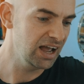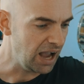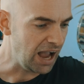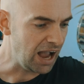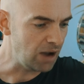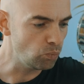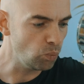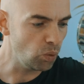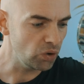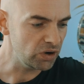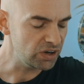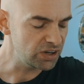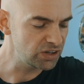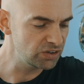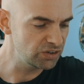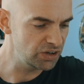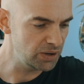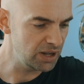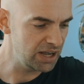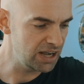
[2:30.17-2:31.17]
And what I
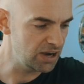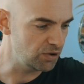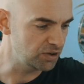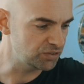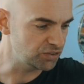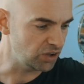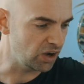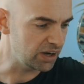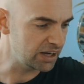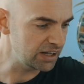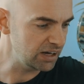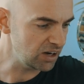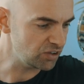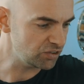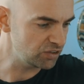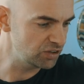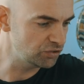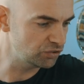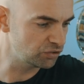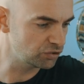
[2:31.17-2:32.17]
can do here is I can
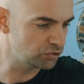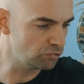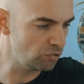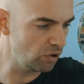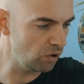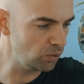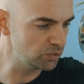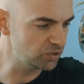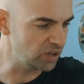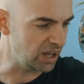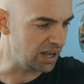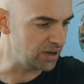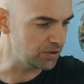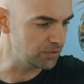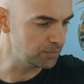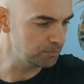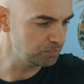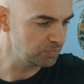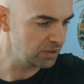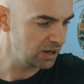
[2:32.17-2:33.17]
actually scroll down